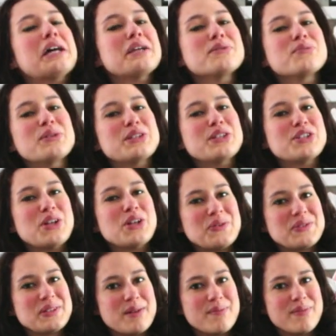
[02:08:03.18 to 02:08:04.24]
what the show is
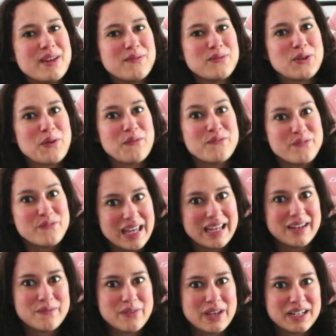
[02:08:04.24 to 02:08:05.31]
going to be if you're a
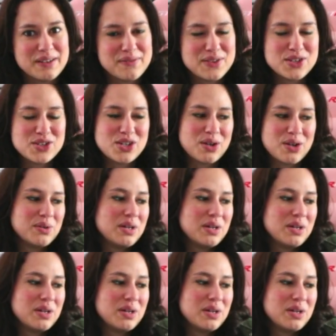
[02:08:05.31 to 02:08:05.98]
fan of the show.